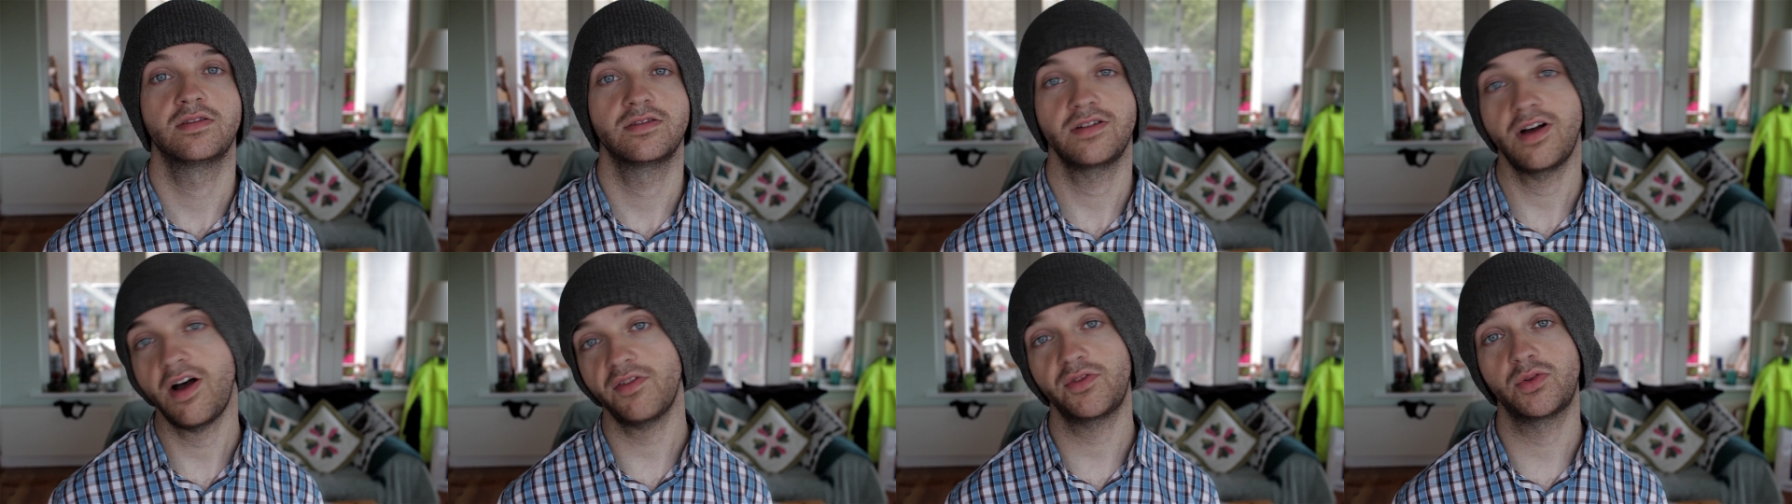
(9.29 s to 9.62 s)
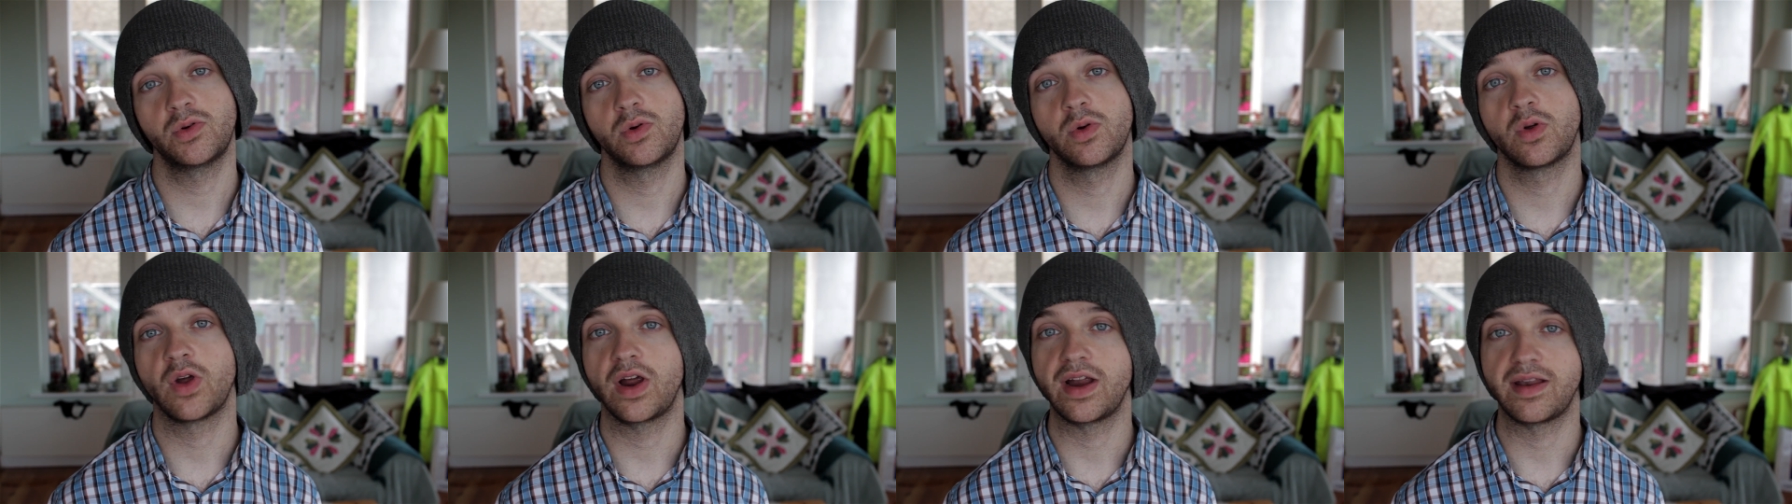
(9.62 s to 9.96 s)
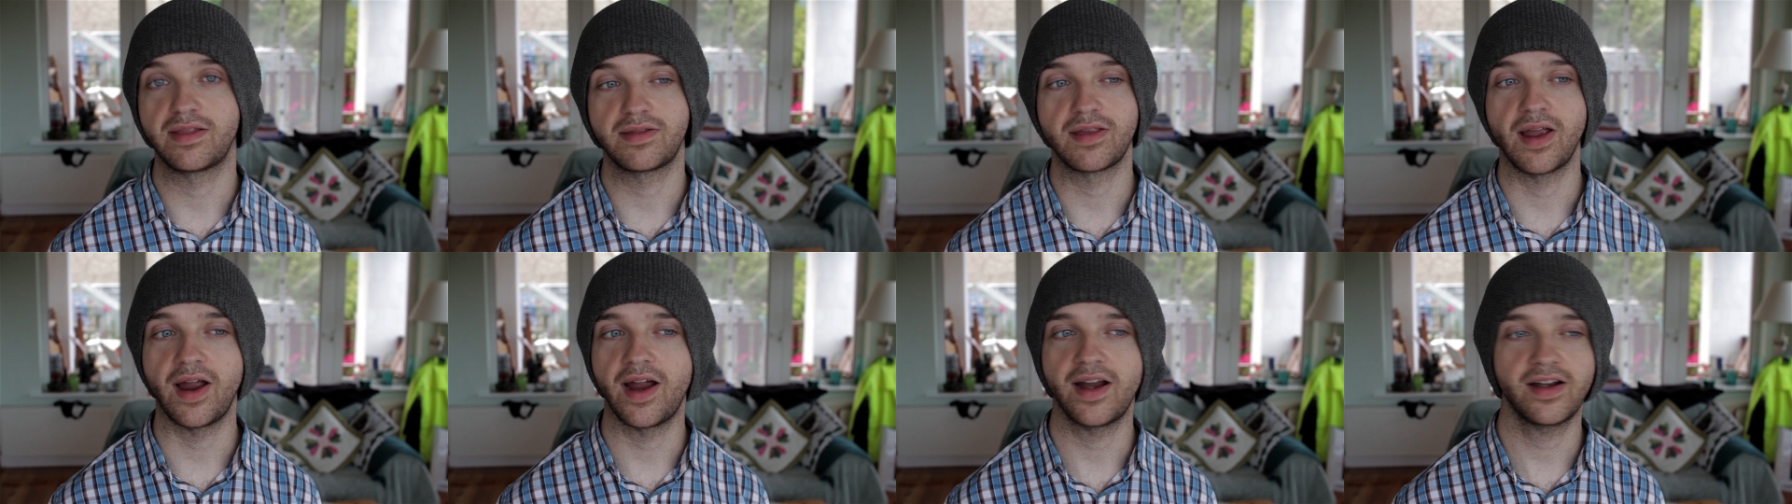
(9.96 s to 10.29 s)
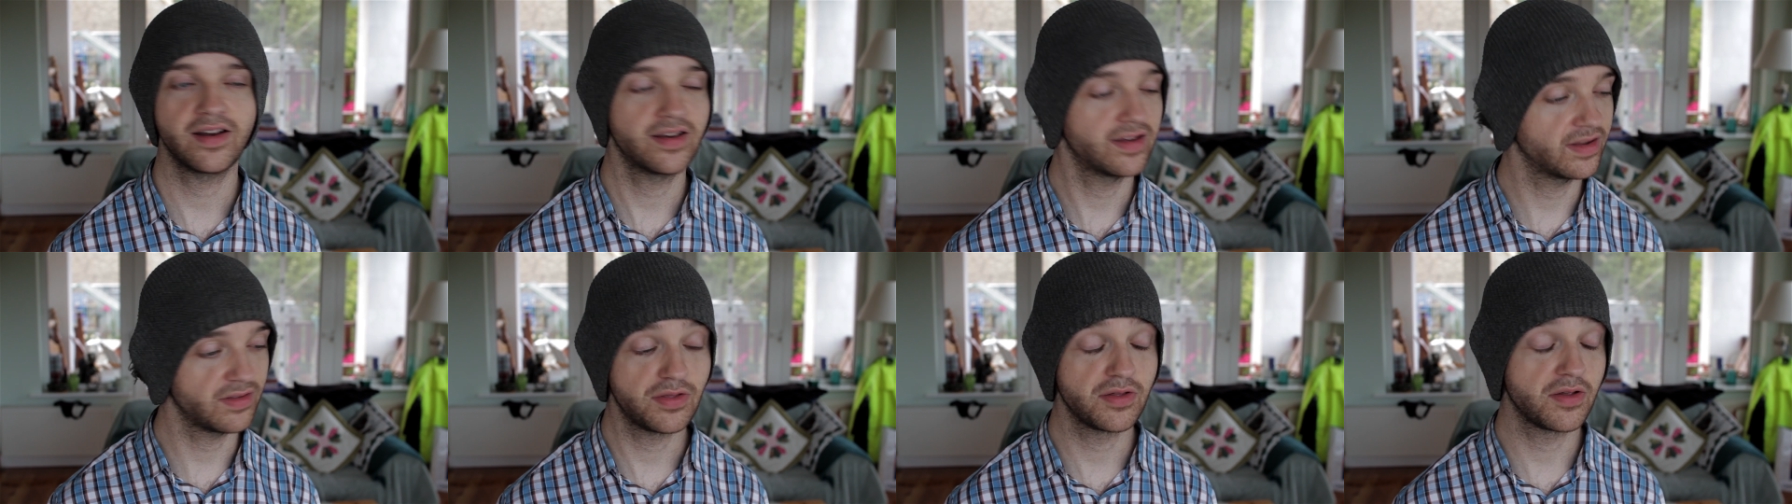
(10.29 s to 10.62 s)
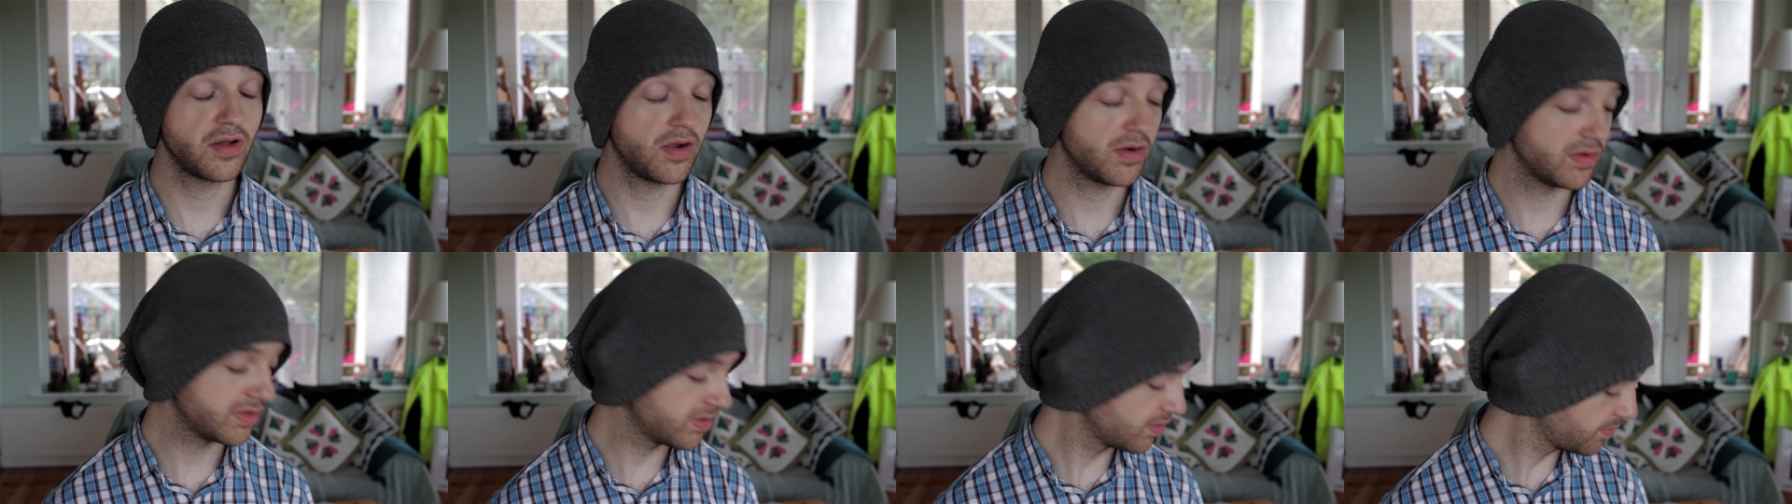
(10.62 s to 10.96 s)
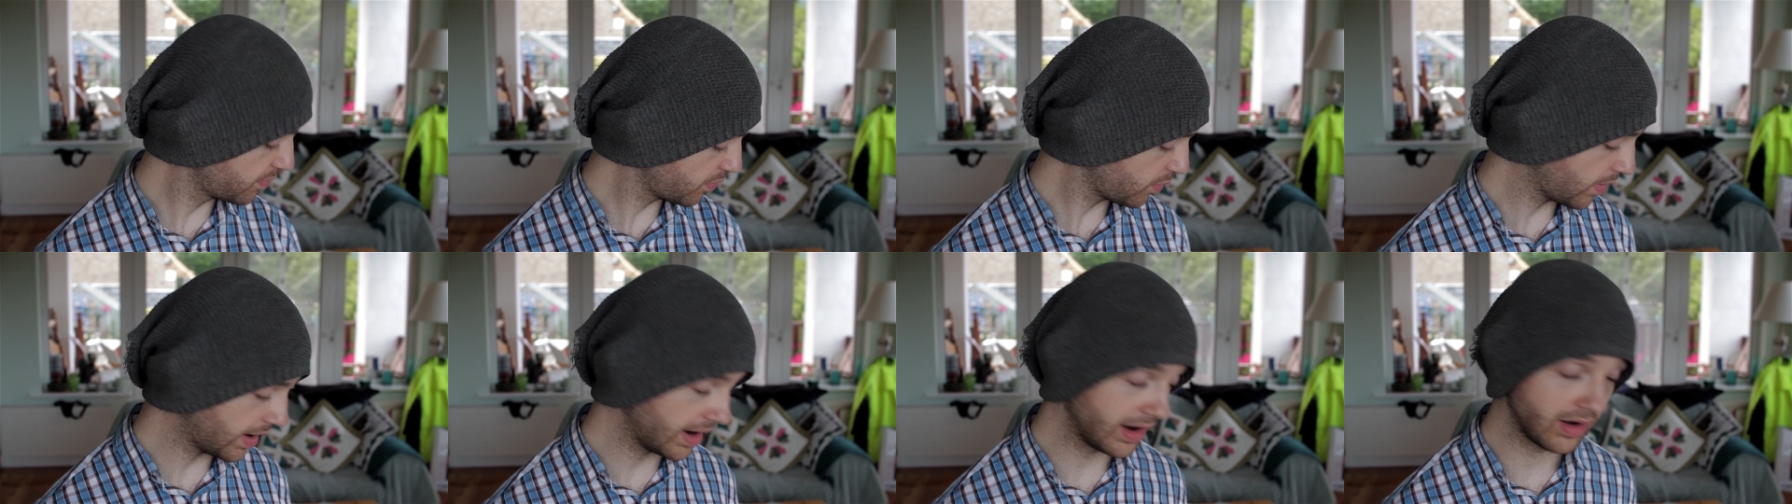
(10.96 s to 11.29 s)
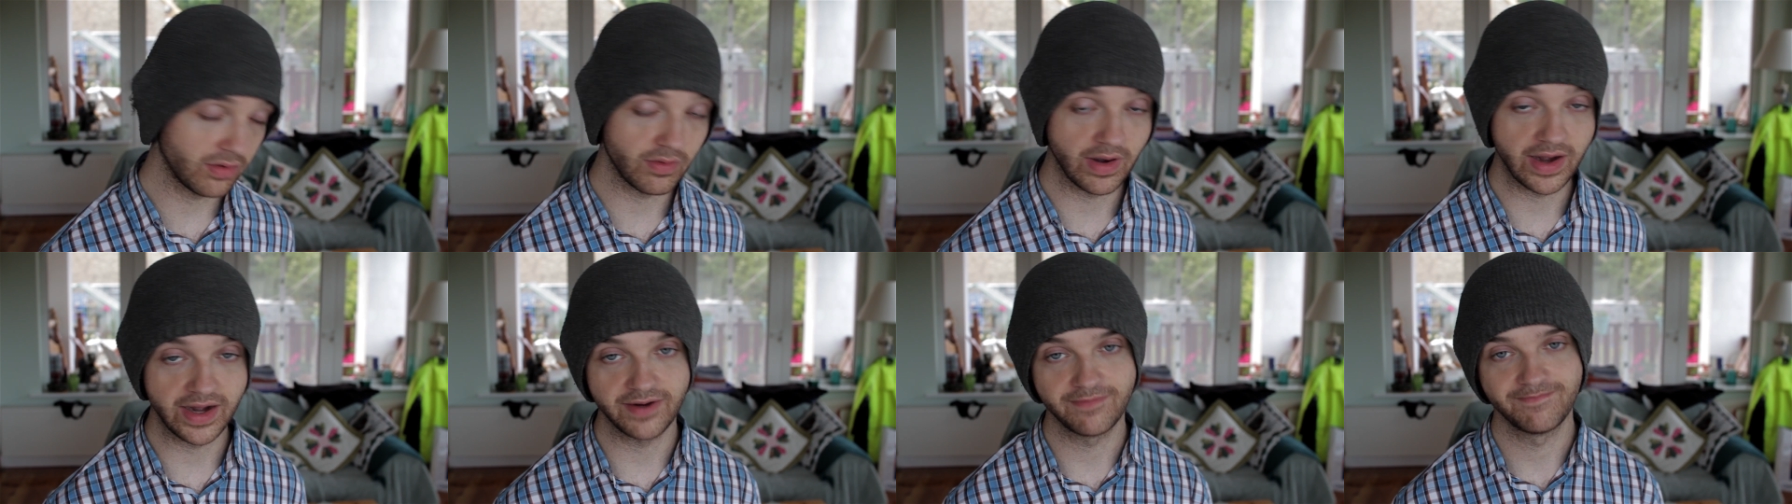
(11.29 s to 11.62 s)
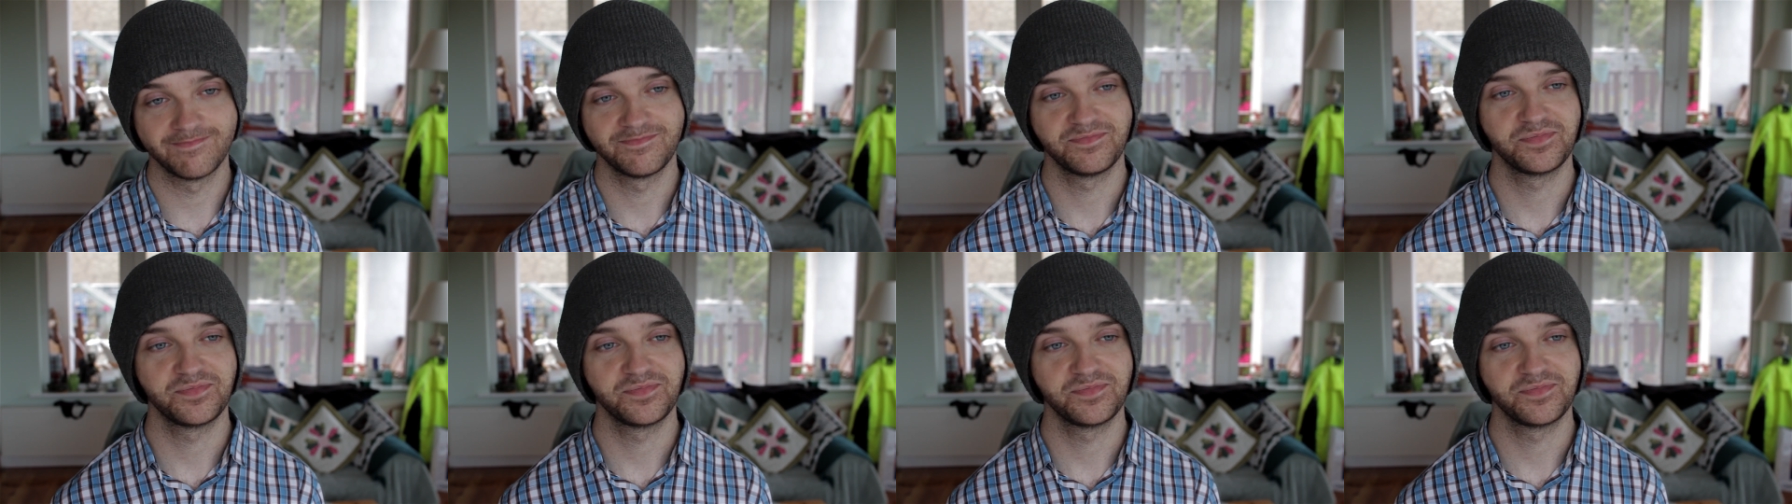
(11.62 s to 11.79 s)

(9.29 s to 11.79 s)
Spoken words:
off to a great start. This is going super well already.